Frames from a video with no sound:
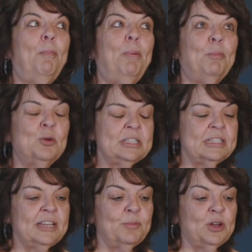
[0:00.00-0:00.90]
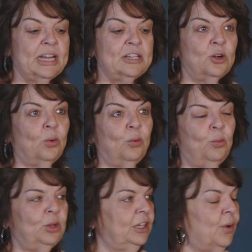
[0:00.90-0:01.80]
But most of the time when I don't
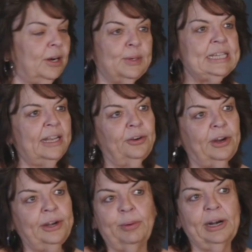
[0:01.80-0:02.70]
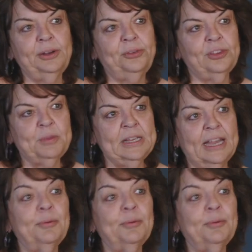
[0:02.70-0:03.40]
really want to attend or I don't want to do something, I